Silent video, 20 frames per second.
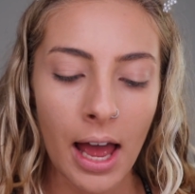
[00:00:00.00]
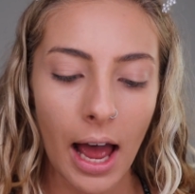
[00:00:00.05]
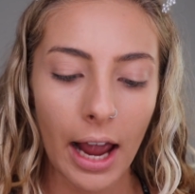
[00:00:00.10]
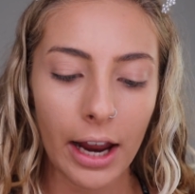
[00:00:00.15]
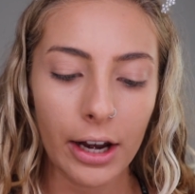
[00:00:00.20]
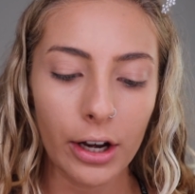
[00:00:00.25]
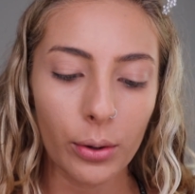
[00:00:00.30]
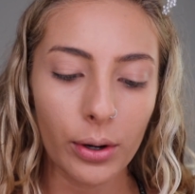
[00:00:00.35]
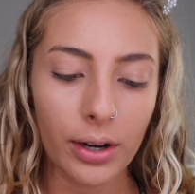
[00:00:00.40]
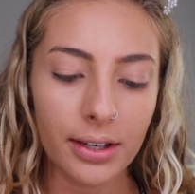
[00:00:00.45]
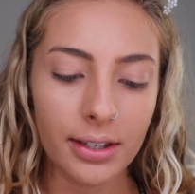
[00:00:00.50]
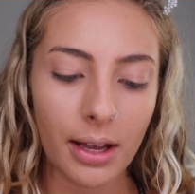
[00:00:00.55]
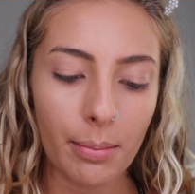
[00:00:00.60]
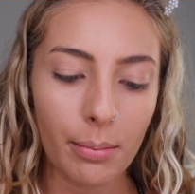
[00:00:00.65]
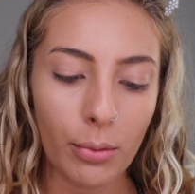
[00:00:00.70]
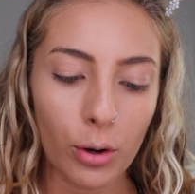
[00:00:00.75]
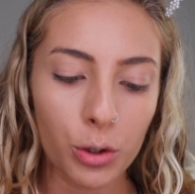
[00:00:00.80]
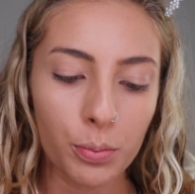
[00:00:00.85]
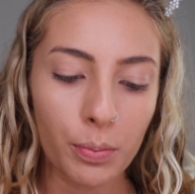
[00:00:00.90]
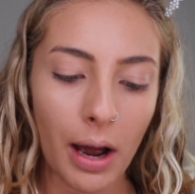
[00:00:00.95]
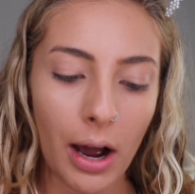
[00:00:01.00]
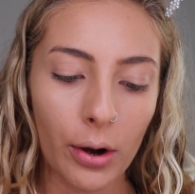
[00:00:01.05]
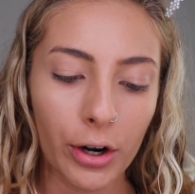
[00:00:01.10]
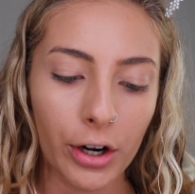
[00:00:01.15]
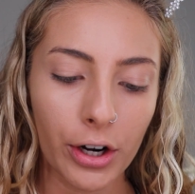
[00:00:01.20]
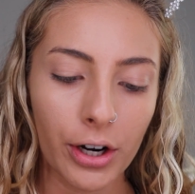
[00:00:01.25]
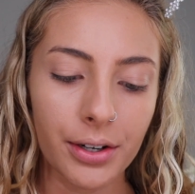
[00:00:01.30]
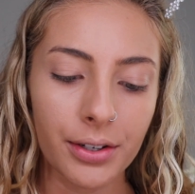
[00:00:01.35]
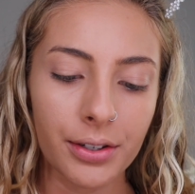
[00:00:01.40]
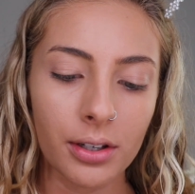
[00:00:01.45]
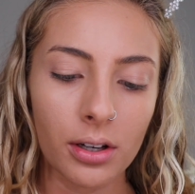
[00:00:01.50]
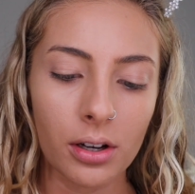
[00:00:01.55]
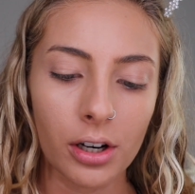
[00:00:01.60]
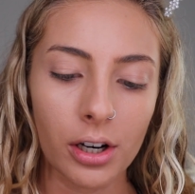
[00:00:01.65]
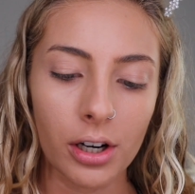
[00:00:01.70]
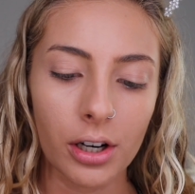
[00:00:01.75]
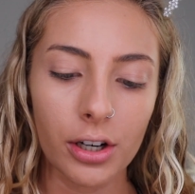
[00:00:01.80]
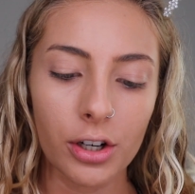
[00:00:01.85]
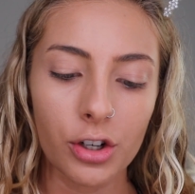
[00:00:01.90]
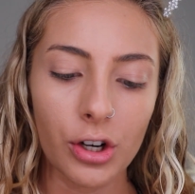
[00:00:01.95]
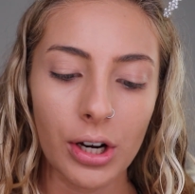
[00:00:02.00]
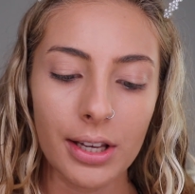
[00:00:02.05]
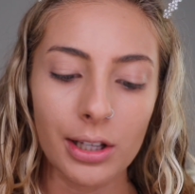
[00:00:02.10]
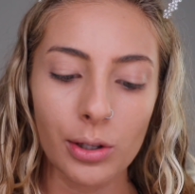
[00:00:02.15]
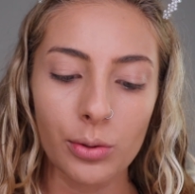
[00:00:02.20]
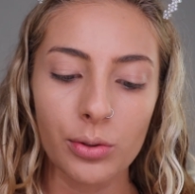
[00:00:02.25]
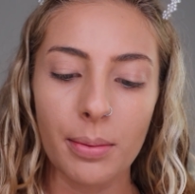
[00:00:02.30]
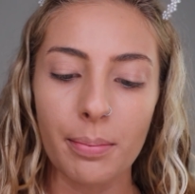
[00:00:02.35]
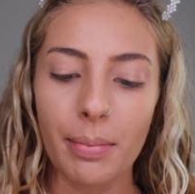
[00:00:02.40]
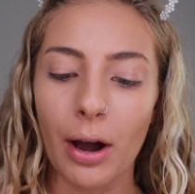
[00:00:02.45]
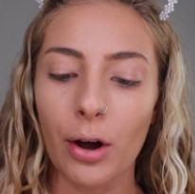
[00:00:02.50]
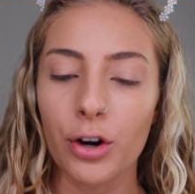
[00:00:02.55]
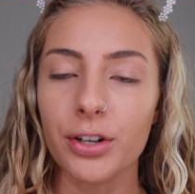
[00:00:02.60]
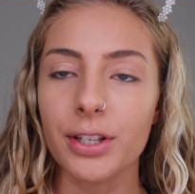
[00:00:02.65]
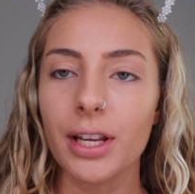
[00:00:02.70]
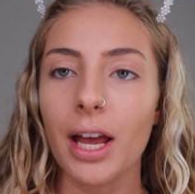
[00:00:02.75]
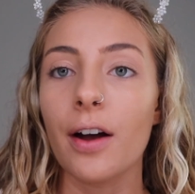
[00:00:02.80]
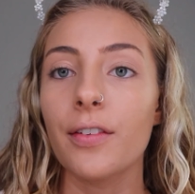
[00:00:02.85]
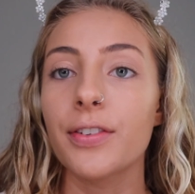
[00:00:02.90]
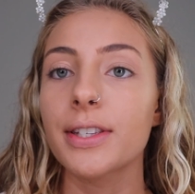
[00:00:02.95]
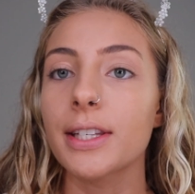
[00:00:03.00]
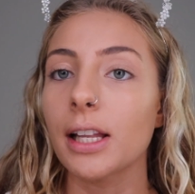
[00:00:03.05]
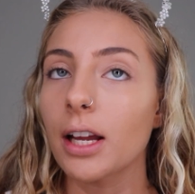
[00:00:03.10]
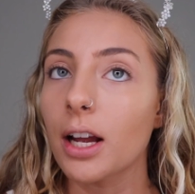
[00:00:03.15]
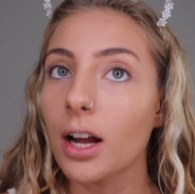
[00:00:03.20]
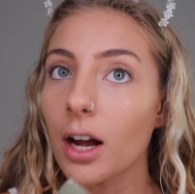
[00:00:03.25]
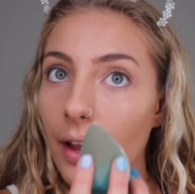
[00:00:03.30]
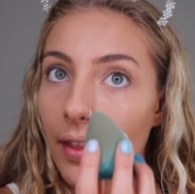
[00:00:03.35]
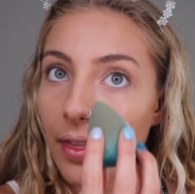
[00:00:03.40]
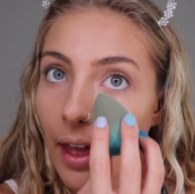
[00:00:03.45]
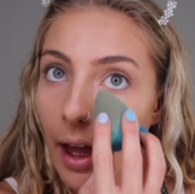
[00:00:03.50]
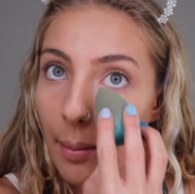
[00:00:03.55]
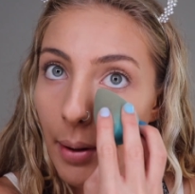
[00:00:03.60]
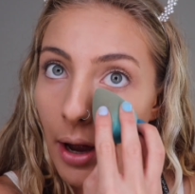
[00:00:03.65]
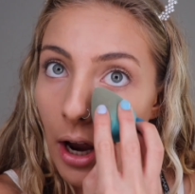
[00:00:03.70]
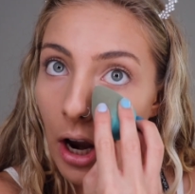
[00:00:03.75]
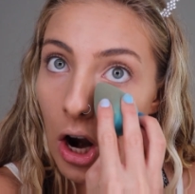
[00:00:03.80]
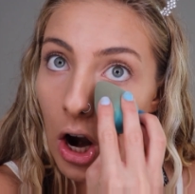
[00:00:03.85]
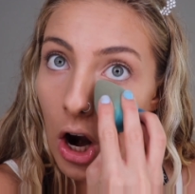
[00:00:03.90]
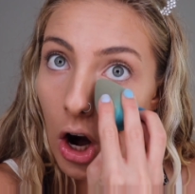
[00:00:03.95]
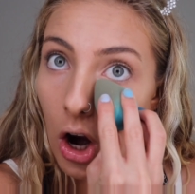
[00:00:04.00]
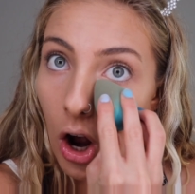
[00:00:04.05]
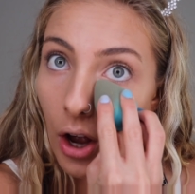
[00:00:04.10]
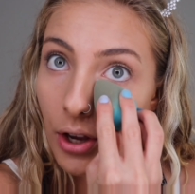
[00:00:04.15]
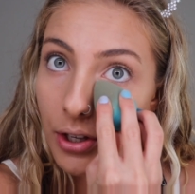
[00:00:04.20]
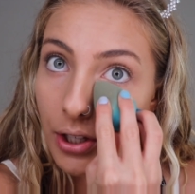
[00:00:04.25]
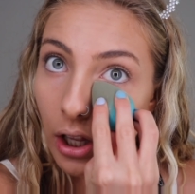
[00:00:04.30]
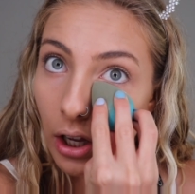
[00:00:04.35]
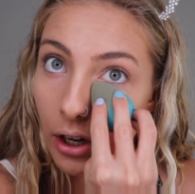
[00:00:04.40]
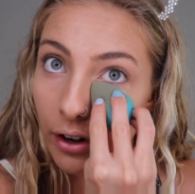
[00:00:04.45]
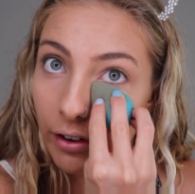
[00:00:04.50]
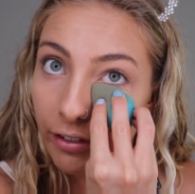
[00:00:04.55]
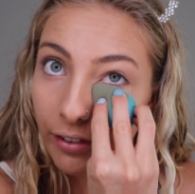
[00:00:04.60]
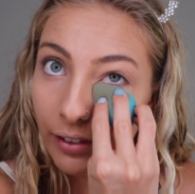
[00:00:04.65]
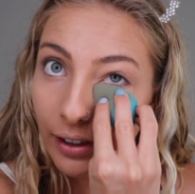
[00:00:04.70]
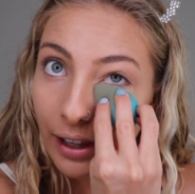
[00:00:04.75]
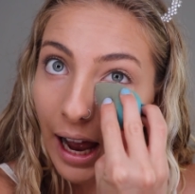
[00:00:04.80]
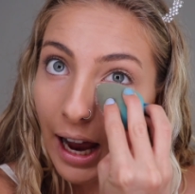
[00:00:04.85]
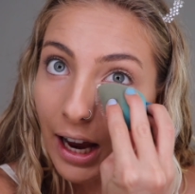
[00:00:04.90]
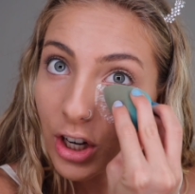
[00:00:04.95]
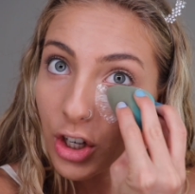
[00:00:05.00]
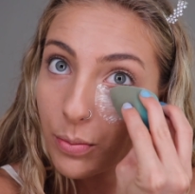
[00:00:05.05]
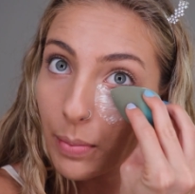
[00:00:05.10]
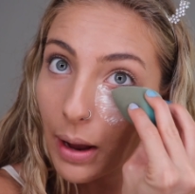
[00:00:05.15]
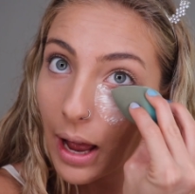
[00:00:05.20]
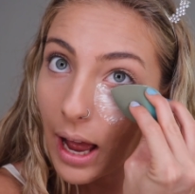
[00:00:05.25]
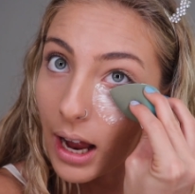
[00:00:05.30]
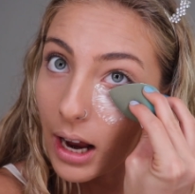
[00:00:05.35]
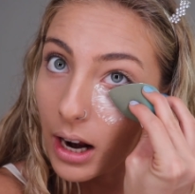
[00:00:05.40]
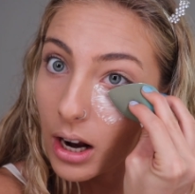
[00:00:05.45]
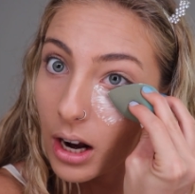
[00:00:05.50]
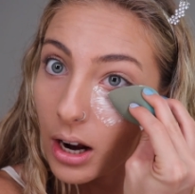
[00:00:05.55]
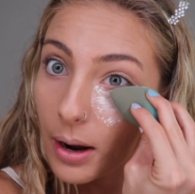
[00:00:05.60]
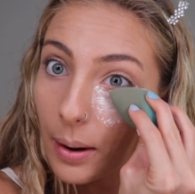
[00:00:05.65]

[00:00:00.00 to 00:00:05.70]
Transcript: I noticed that most powders, or translucent powders that have silica in them, cause a lot of flashback.